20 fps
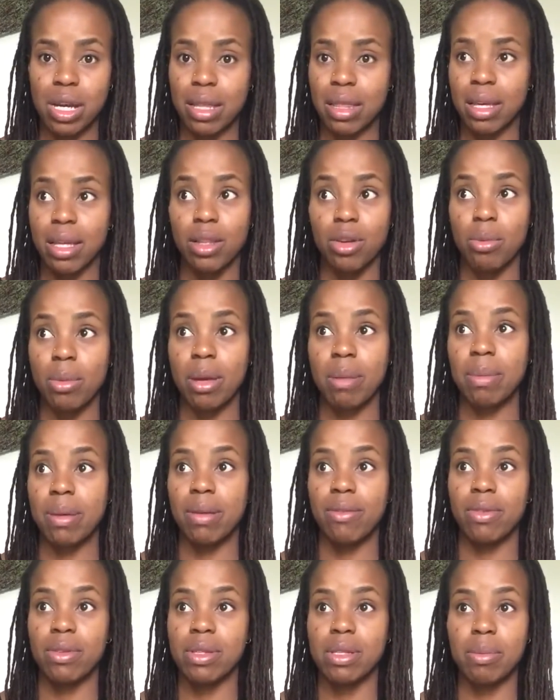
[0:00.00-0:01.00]
I think there may be
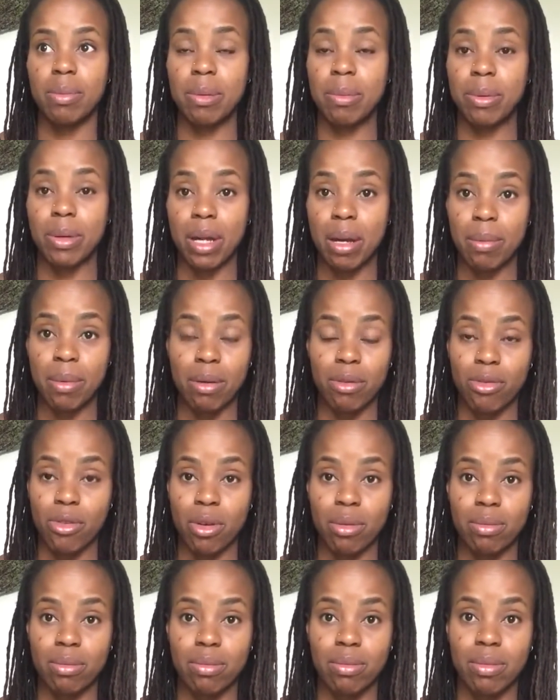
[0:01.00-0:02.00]
even some people coming
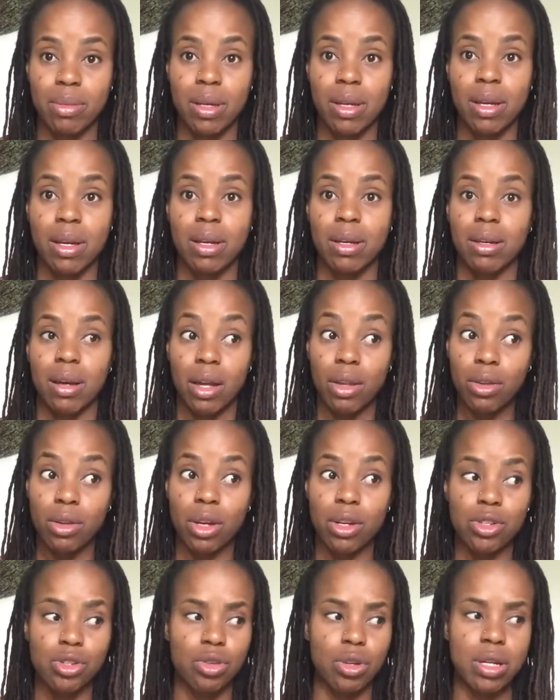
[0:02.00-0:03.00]
from other
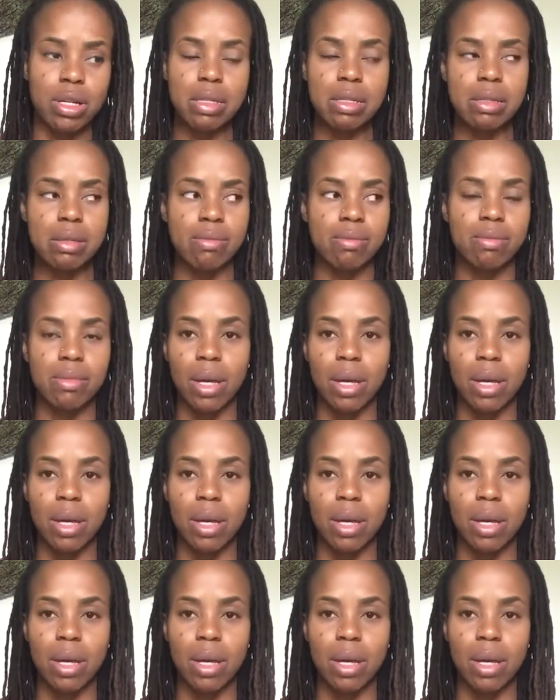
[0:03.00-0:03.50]
countries.